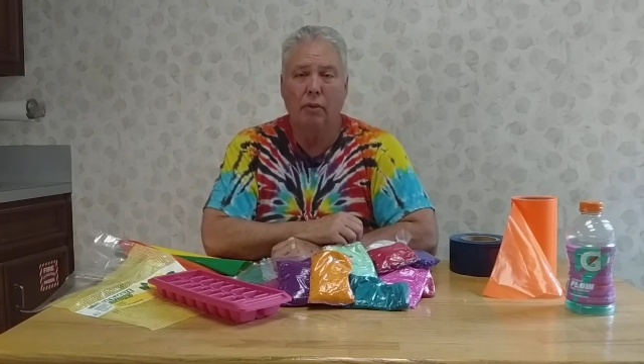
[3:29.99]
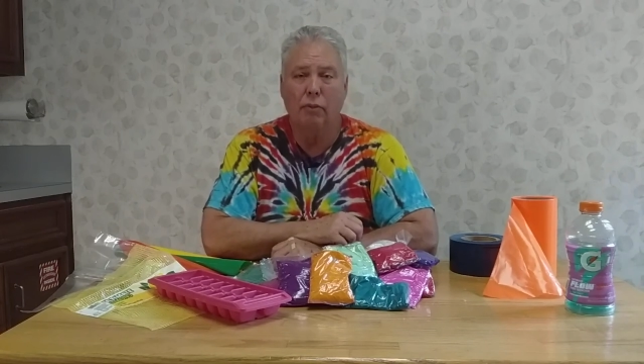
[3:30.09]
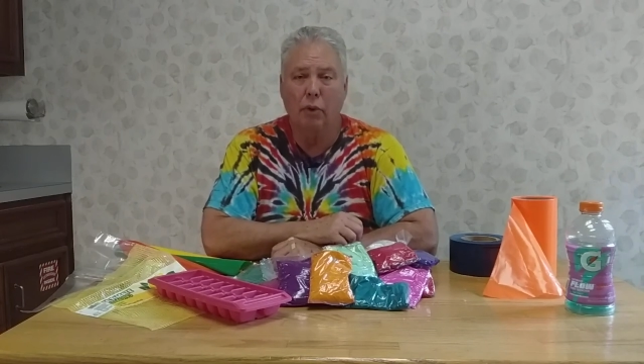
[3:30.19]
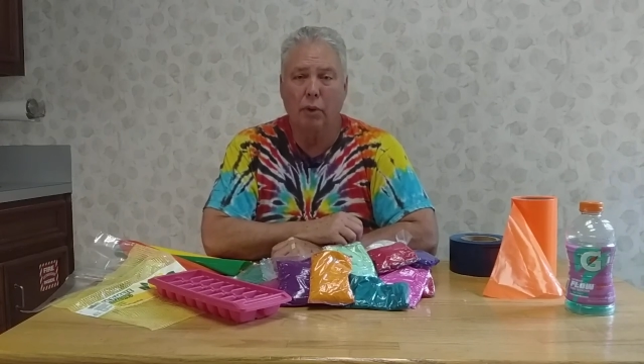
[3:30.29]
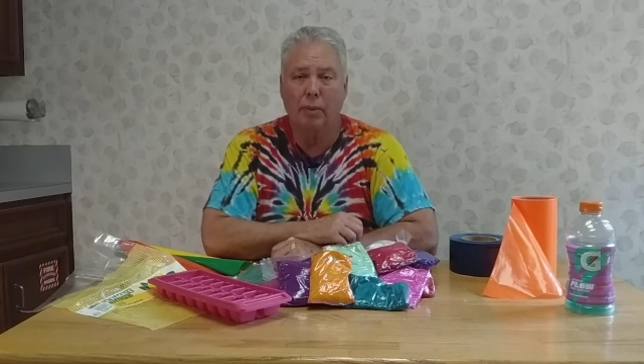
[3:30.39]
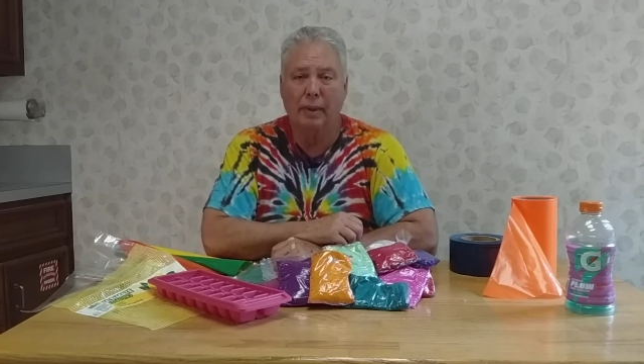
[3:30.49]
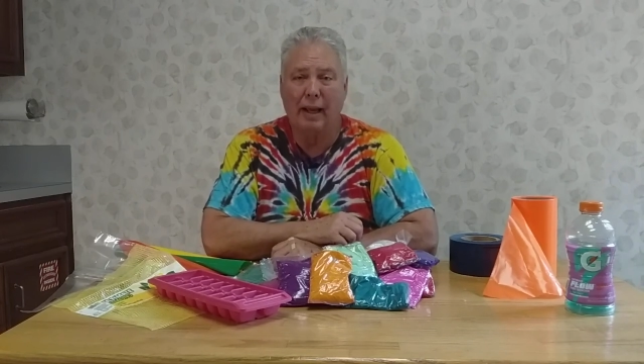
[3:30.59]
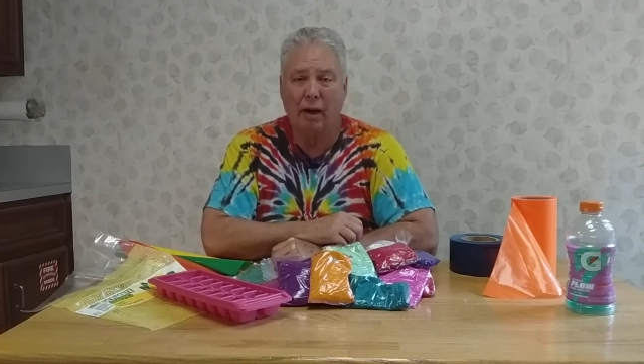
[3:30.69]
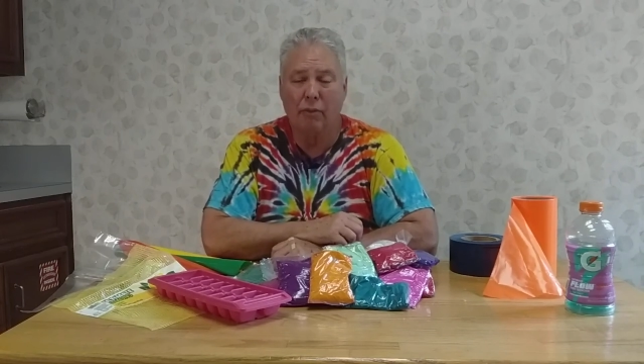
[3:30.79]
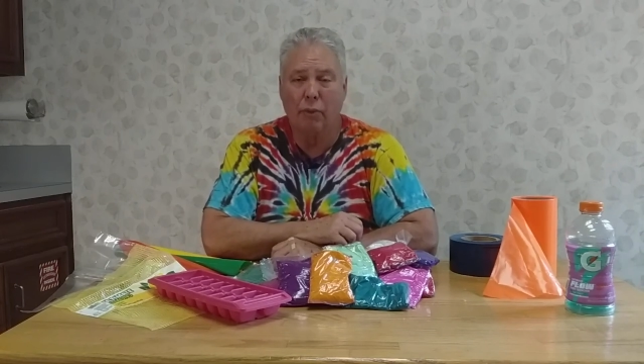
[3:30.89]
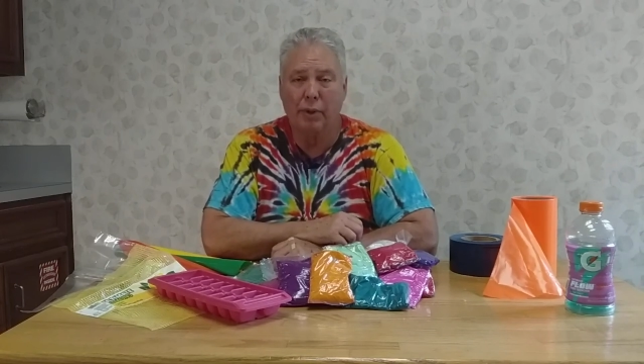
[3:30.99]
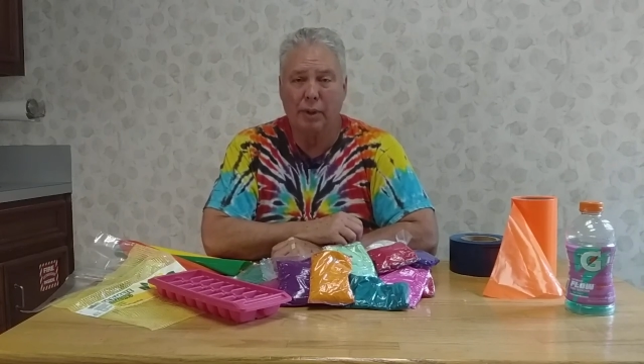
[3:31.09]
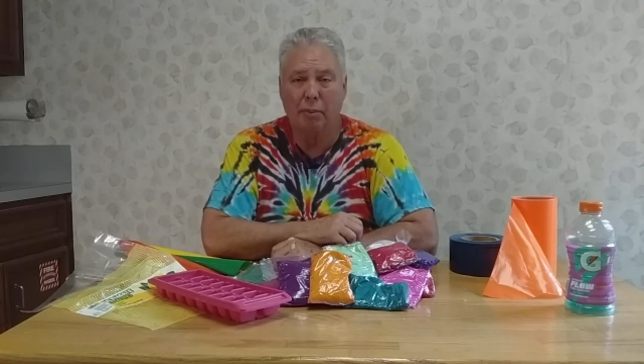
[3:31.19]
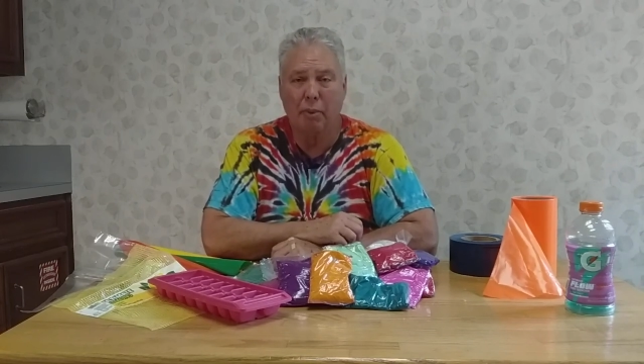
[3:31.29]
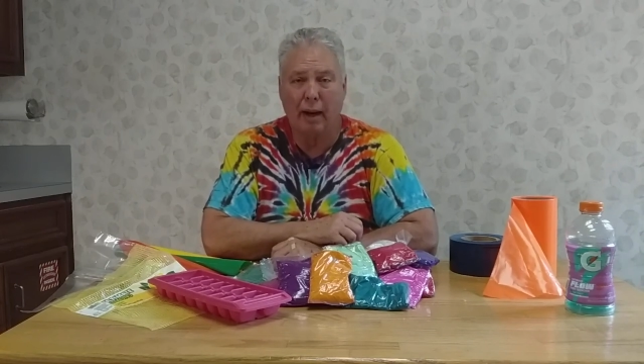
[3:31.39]
for
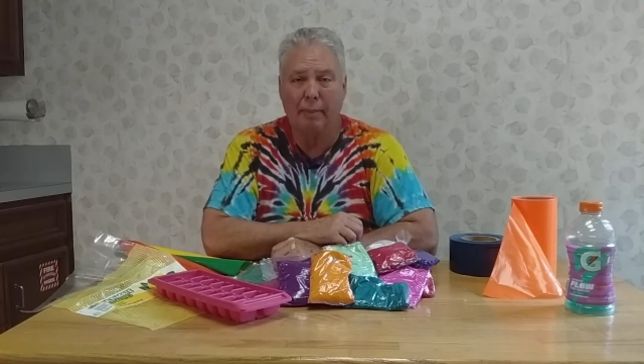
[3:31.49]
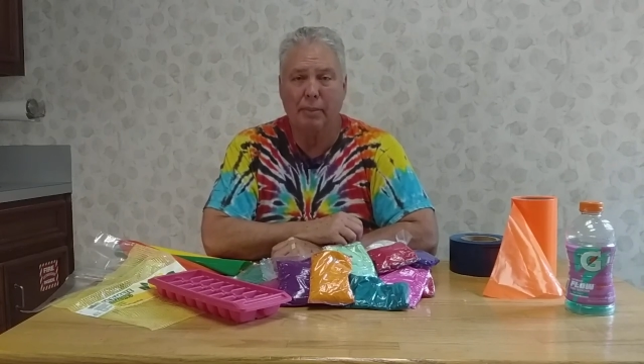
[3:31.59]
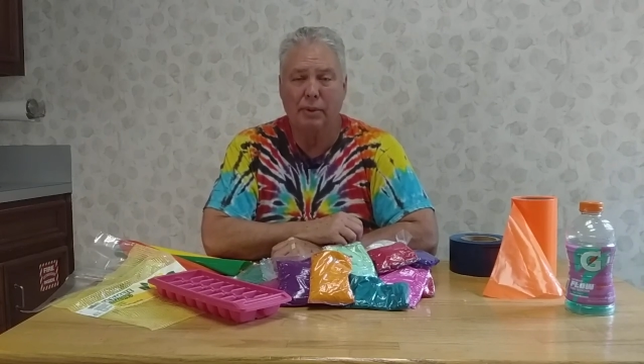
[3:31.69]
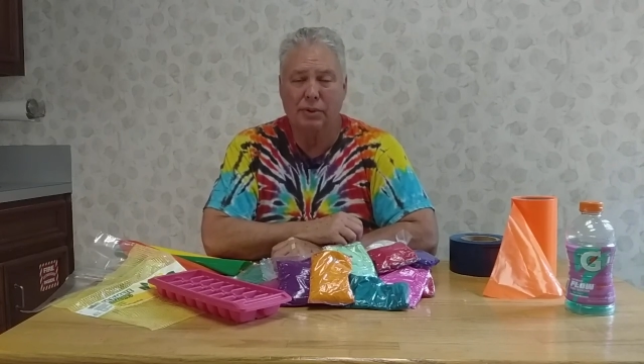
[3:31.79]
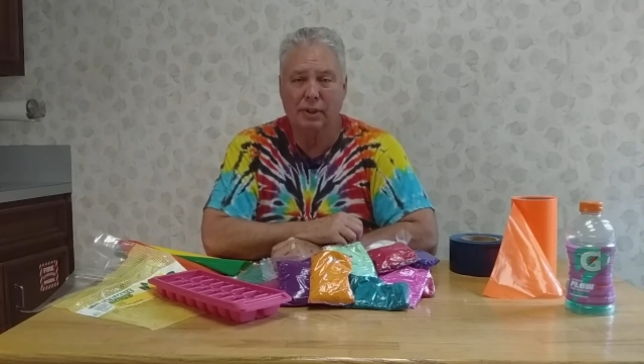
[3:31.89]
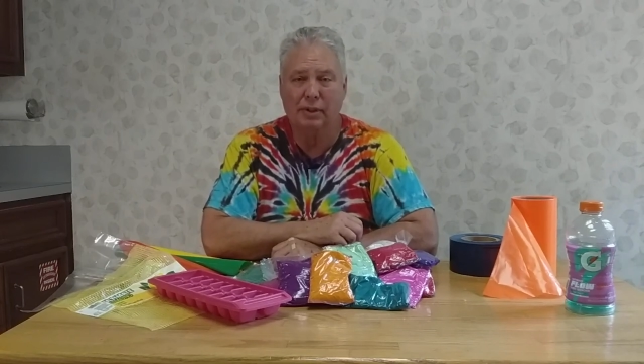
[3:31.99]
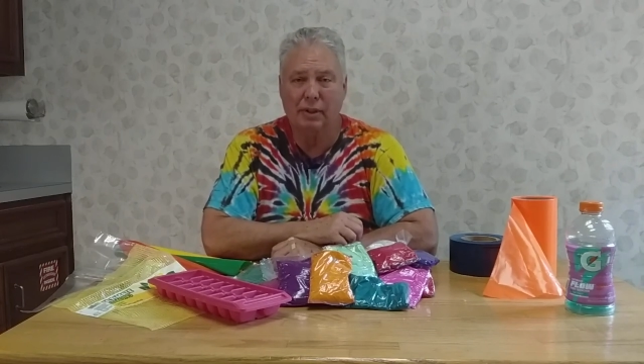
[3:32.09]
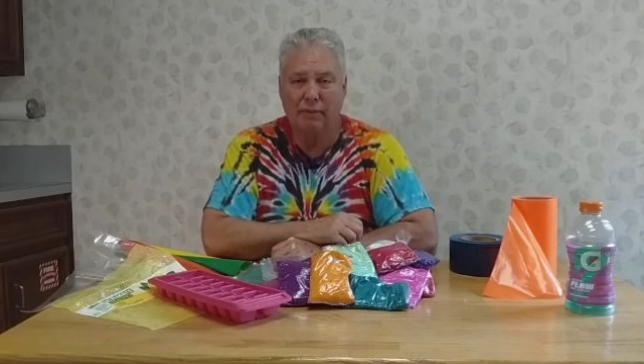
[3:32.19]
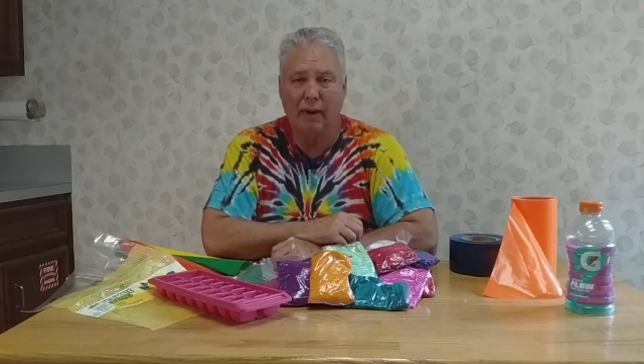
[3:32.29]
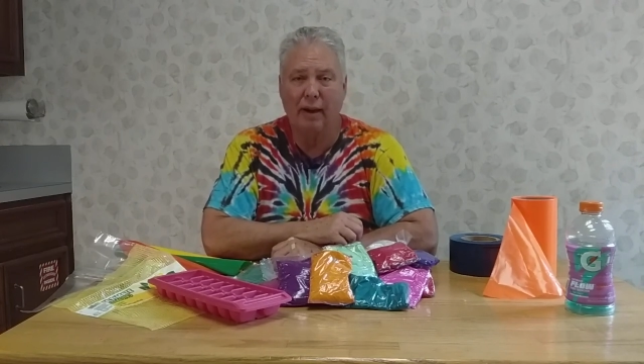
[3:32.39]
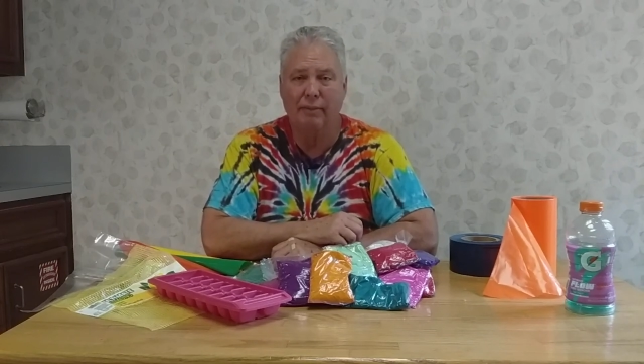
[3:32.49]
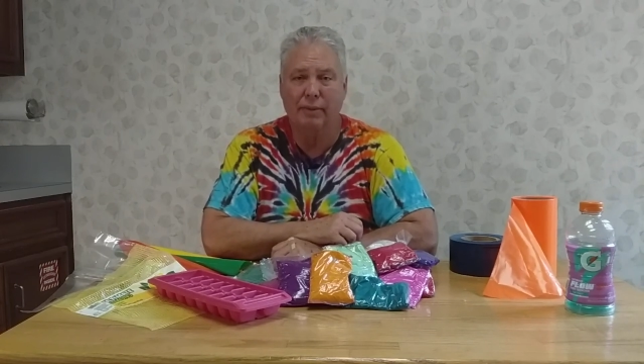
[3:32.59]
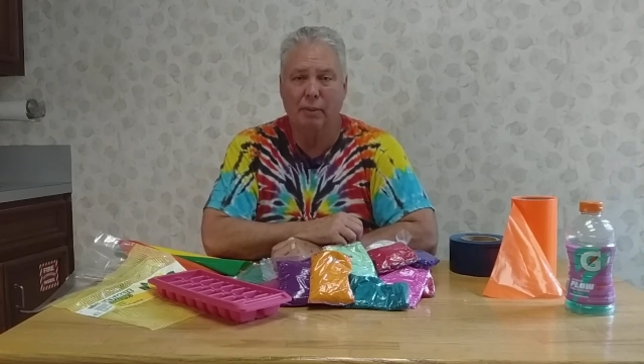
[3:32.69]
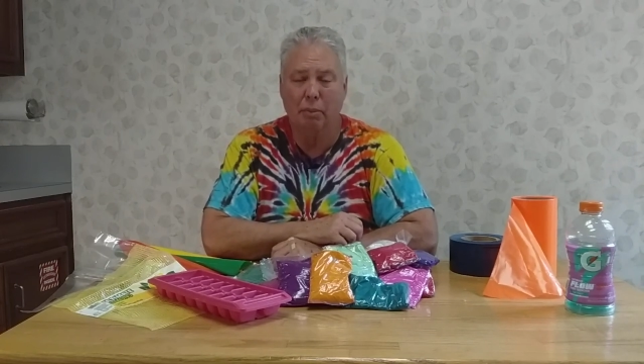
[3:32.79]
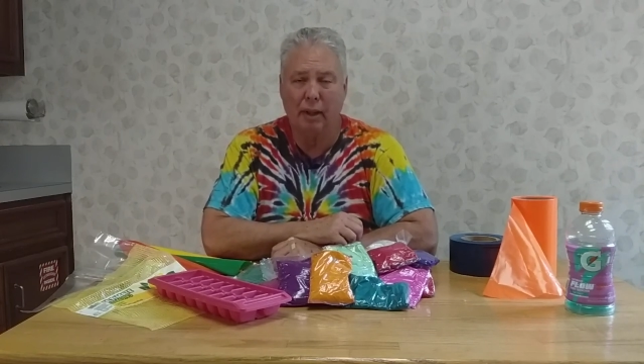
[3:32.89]
California Prop 65
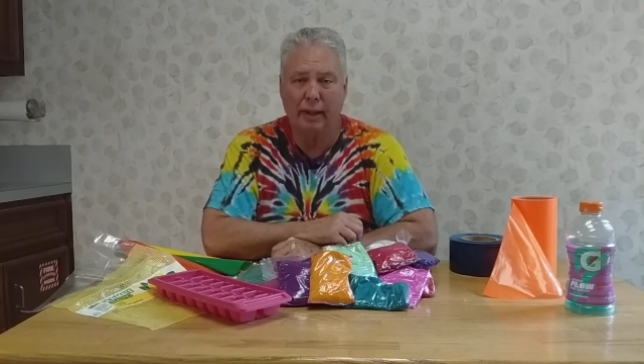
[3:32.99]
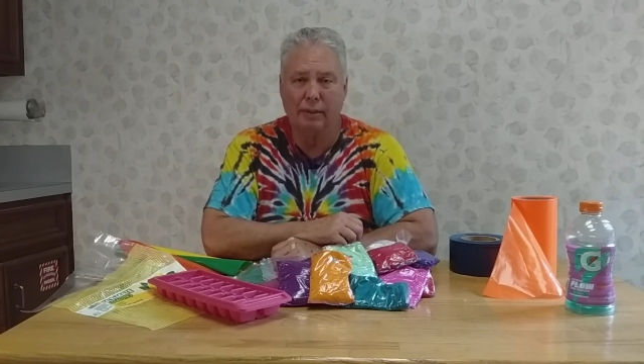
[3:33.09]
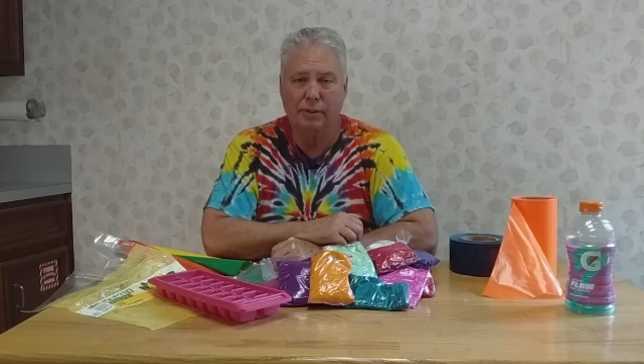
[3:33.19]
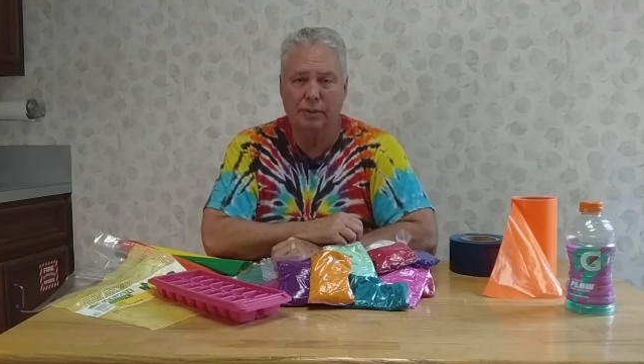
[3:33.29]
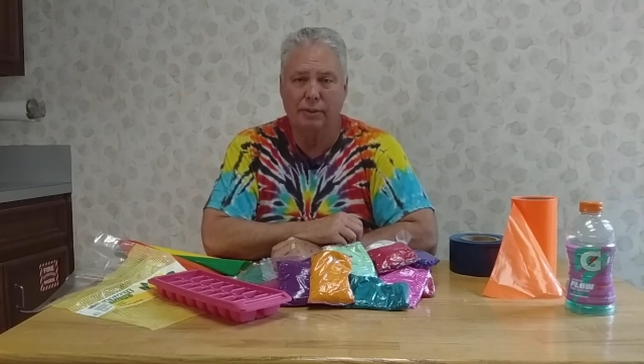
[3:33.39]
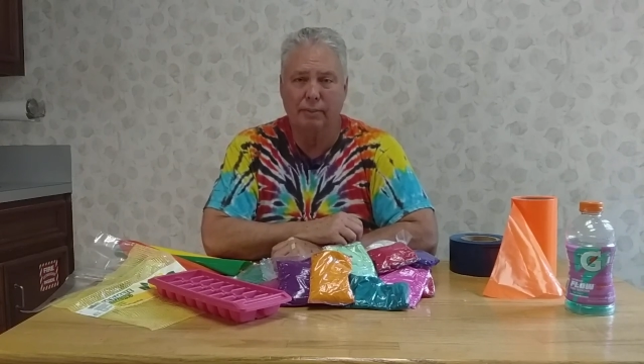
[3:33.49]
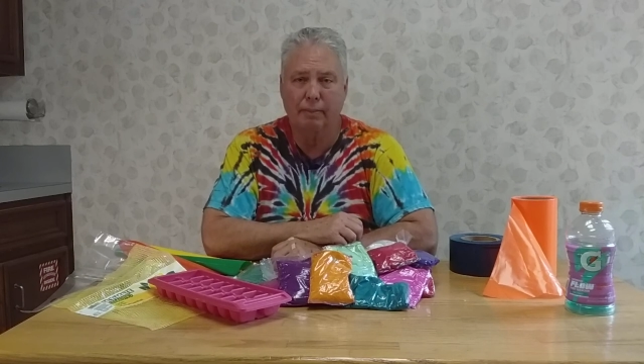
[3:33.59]
compliance.